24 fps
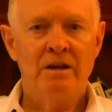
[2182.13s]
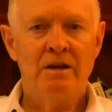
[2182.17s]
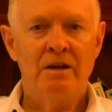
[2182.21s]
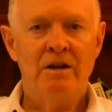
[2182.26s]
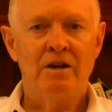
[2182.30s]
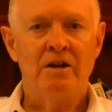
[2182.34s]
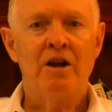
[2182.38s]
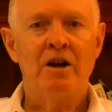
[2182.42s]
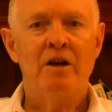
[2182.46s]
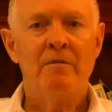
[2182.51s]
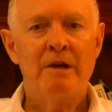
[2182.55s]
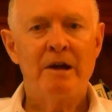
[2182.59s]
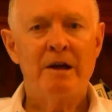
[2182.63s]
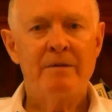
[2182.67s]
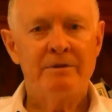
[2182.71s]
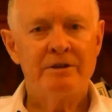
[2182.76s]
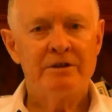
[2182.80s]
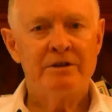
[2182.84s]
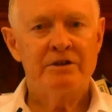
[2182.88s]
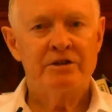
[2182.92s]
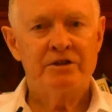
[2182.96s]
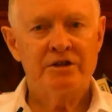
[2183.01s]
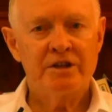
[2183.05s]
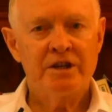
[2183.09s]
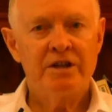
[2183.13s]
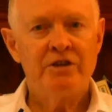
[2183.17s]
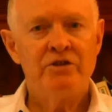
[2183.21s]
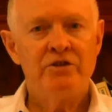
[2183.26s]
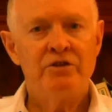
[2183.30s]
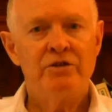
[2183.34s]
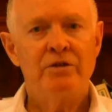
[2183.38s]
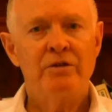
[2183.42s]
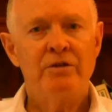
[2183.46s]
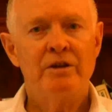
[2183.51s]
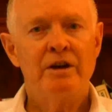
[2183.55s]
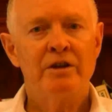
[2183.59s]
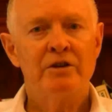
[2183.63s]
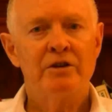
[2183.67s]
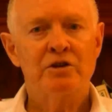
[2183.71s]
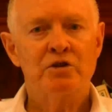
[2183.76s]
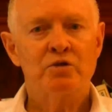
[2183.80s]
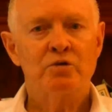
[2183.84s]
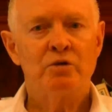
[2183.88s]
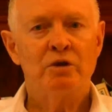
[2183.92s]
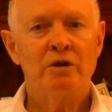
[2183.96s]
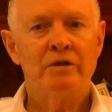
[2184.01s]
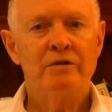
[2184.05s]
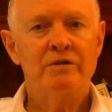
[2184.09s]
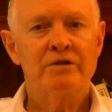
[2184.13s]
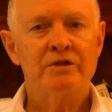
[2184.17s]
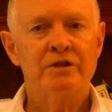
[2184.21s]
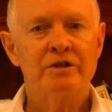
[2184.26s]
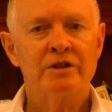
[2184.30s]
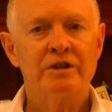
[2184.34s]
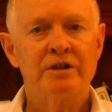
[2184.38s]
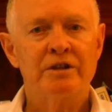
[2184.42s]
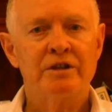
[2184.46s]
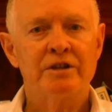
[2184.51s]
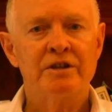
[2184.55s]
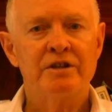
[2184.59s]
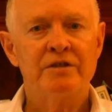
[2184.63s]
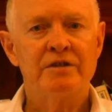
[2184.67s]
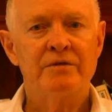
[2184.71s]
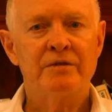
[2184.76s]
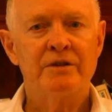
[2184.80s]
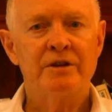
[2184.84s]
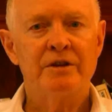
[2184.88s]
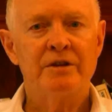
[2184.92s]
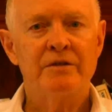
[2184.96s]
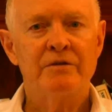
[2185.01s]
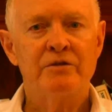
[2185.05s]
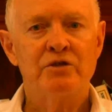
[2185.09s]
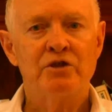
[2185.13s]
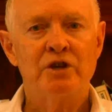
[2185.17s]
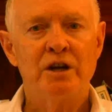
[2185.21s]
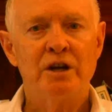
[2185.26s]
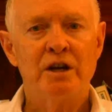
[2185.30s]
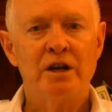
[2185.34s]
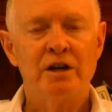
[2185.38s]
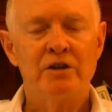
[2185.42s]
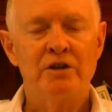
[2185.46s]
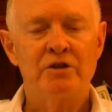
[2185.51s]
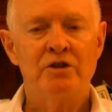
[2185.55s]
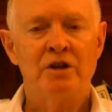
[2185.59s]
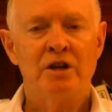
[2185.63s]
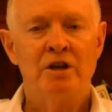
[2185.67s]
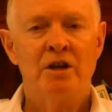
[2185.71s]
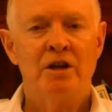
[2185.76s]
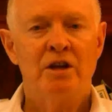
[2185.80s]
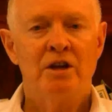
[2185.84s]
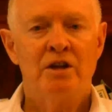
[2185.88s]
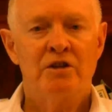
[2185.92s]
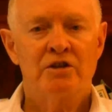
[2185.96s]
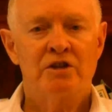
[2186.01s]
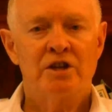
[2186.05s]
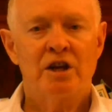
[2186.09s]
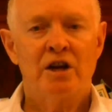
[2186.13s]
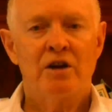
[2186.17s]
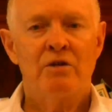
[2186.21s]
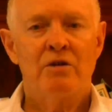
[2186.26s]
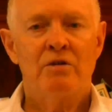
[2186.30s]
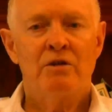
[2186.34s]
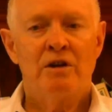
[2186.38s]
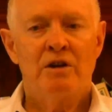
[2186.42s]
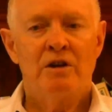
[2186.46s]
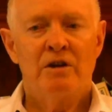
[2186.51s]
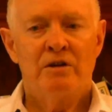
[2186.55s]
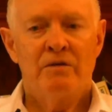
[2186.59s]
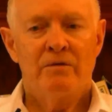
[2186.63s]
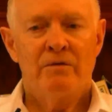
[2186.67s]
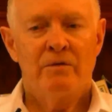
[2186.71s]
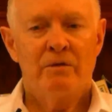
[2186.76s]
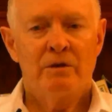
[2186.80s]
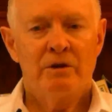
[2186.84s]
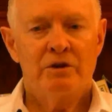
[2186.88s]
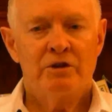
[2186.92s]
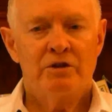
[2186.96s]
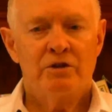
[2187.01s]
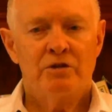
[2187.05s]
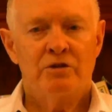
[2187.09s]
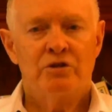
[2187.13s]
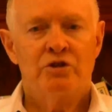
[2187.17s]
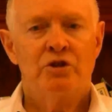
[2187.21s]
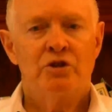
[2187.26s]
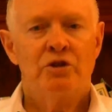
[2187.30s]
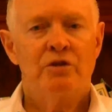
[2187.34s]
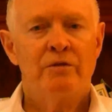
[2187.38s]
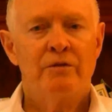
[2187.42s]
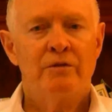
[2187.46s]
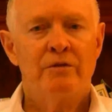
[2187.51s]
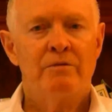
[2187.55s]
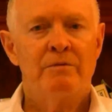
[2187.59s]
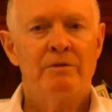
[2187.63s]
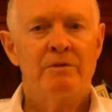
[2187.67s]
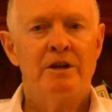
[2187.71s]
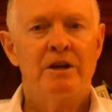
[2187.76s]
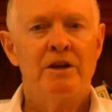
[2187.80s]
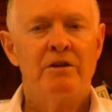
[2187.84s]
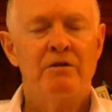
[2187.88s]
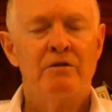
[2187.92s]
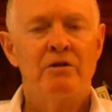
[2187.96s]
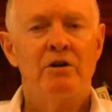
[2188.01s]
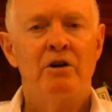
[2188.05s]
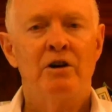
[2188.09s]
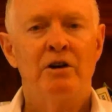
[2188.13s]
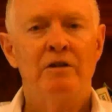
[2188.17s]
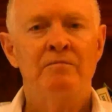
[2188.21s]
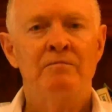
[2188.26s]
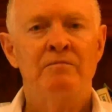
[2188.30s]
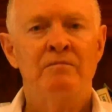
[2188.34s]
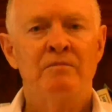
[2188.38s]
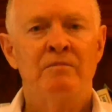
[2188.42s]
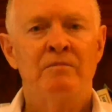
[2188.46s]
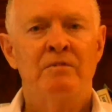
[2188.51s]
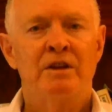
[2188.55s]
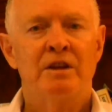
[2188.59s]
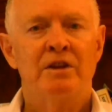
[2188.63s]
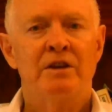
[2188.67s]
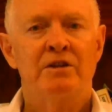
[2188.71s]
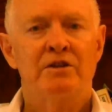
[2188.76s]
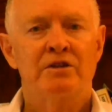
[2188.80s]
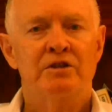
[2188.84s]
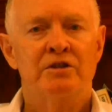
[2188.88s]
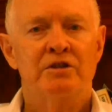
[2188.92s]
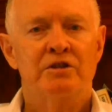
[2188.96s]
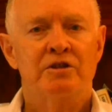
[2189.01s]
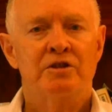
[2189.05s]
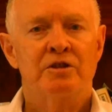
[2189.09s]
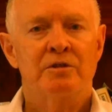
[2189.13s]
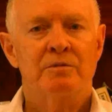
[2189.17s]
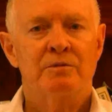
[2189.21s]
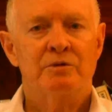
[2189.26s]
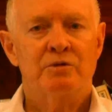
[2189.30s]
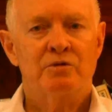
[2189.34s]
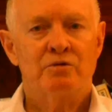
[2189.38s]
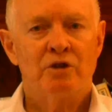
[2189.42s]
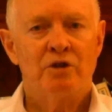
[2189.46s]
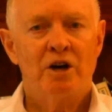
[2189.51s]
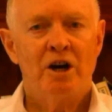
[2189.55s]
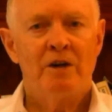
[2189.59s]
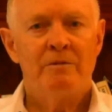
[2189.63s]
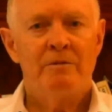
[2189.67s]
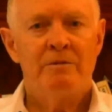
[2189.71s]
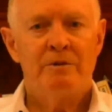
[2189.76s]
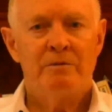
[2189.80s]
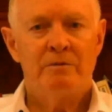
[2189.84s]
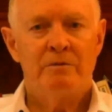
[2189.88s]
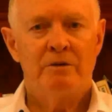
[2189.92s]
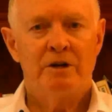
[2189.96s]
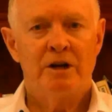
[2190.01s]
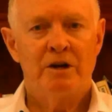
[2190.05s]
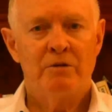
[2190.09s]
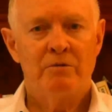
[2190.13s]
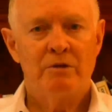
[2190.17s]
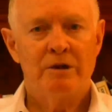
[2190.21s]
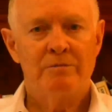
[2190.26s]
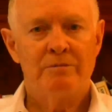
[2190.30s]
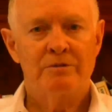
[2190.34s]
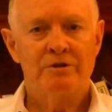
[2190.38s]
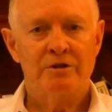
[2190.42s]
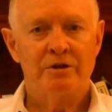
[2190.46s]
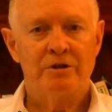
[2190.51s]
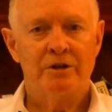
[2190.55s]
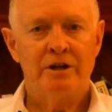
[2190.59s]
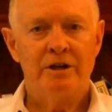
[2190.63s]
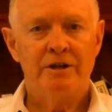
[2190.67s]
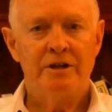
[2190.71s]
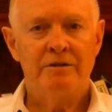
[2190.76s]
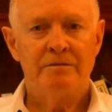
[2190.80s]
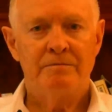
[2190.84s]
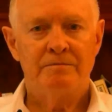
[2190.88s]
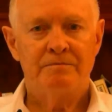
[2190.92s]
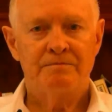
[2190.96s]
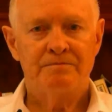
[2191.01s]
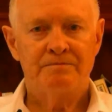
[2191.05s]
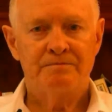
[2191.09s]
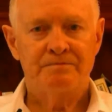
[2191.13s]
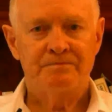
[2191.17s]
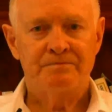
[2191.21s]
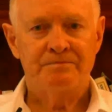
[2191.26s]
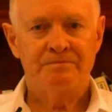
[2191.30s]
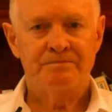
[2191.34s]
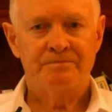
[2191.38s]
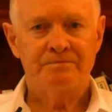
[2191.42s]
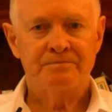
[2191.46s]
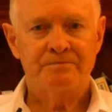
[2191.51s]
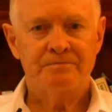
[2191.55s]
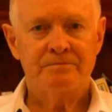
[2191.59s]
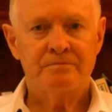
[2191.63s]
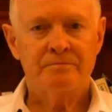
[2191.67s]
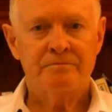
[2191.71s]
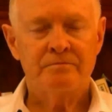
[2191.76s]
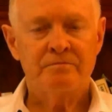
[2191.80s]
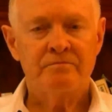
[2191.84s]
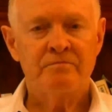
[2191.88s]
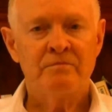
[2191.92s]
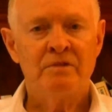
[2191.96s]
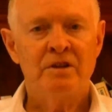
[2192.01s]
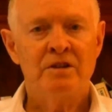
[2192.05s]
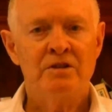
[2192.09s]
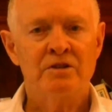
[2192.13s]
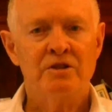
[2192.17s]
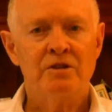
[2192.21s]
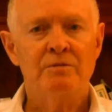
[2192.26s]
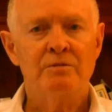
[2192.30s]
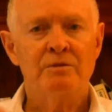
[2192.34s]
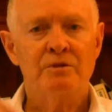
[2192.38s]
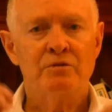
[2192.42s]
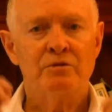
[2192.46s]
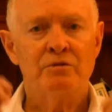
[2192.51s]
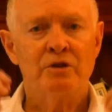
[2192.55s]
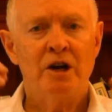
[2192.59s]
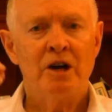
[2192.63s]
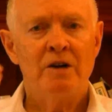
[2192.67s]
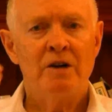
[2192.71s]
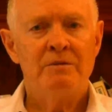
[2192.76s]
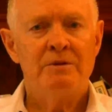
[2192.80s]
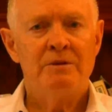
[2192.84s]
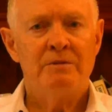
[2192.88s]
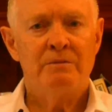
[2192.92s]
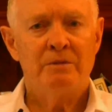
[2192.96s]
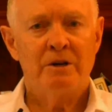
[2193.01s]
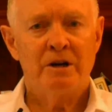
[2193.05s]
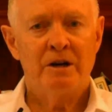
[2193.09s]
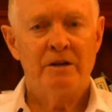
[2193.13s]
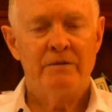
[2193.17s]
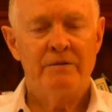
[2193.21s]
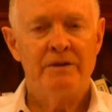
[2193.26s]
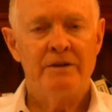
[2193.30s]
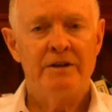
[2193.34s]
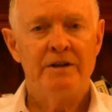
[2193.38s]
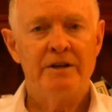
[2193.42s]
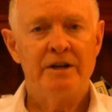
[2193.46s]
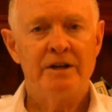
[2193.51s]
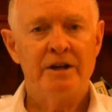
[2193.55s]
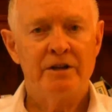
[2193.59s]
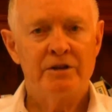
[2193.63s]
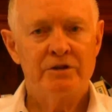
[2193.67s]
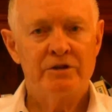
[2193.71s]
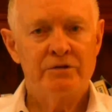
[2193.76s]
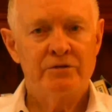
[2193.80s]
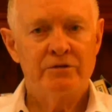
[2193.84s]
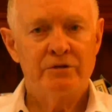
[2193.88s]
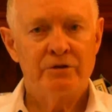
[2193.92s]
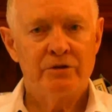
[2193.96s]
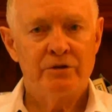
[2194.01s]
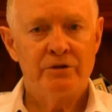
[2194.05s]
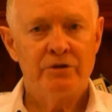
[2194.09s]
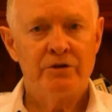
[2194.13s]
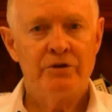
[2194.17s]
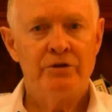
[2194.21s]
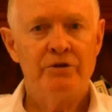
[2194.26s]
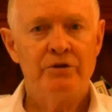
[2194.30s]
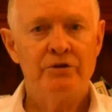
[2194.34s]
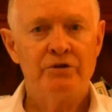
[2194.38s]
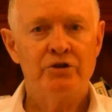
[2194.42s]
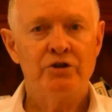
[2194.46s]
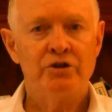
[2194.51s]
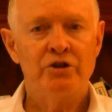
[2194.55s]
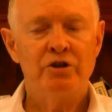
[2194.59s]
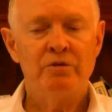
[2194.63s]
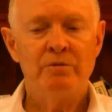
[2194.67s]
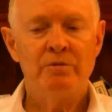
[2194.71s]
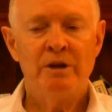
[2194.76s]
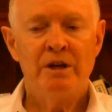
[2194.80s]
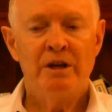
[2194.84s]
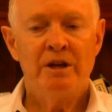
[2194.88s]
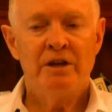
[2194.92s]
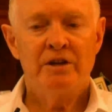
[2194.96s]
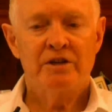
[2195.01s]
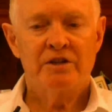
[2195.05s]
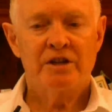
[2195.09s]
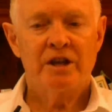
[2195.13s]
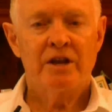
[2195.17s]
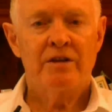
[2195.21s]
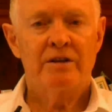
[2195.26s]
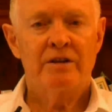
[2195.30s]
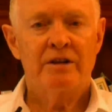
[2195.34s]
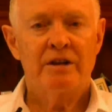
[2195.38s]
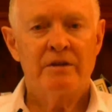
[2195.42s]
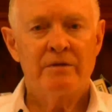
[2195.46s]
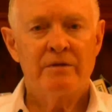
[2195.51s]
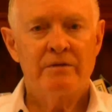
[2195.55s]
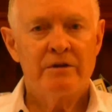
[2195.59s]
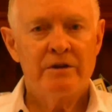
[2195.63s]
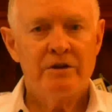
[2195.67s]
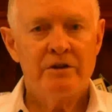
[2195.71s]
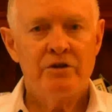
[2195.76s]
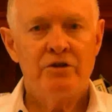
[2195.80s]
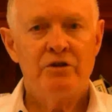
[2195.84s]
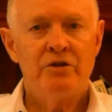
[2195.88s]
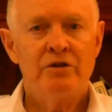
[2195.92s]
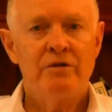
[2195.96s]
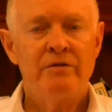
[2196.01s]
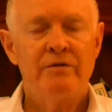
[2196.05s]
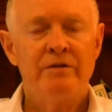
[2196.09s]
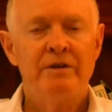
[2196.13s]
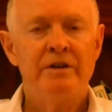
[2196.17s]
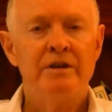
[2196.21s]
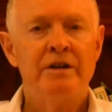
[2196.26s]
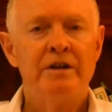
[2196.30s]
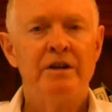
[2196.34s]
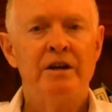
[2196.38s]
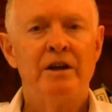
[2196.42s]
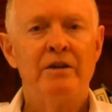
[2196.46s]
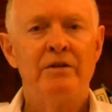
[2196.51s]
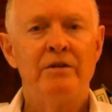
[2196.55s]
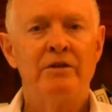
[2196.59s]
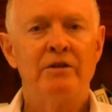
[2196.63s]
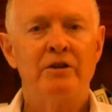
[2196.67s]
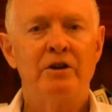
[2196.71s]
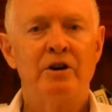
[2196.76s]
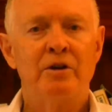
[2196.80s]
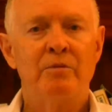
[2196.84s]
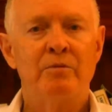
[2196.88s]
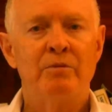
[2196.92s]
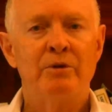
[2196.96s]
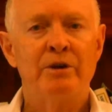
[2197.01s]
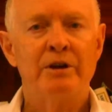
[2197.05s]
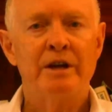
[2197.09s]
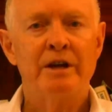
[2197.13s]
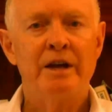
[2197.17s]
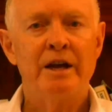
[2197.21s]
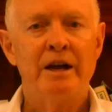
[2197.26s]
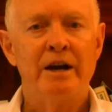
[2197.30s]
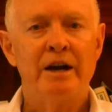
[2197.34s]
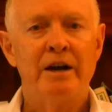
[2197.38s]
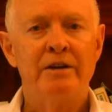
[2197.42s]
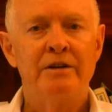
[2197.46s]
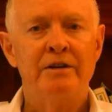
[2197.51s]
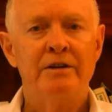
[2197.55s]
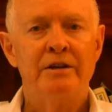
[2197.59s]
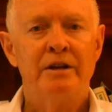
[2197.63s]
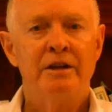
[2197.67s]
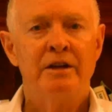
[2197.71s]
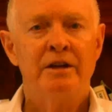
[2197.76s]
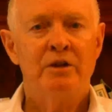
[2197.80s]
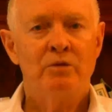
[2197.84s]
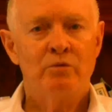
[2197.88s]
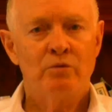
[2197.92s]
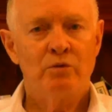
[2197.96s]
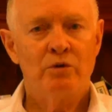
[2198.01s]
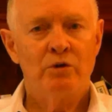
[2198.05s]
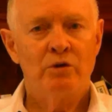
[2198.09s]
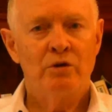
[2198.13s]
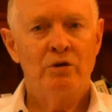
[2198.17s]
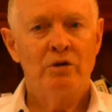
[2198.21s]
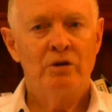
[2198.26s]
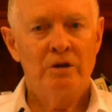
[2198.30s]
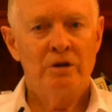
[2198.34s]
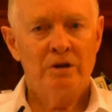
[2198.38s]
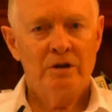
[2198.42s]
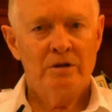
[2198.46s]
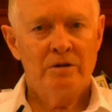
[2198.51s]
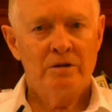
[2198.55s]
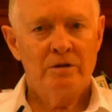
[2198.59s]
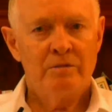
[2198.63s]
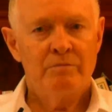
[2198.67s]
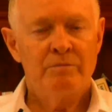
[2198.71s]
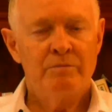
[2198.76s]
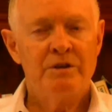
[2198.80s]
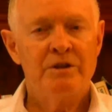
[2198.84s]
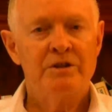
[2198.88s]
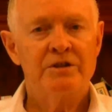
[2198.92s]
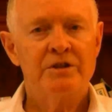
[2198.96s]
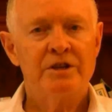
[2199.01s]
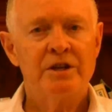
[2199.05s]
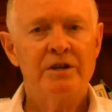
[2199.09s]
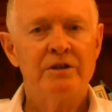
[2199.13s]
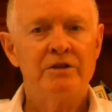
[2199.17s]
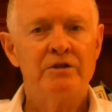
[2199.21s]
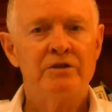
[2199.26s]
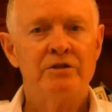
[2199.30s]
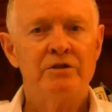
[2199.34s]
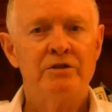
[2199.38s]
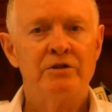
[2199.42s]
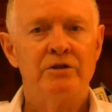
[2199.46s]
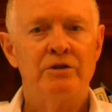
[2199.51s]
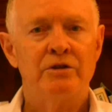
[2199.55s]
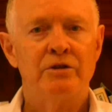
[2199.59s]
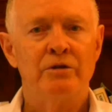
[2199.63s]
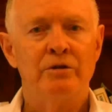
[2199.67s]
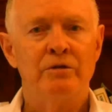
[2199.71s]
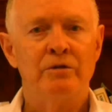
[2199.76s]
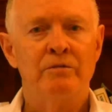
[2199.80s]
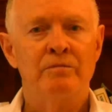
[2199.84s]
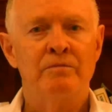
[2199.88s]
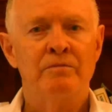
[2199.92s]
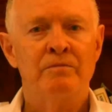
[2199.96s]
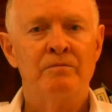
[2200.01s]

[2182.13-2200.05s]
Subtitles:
And I'm happy to send you those 12 CDs free of charge. So what you do from here on is subscribe to my website, subscribe to my videos through YouTube, so that every new video that I bring out will be sent to you.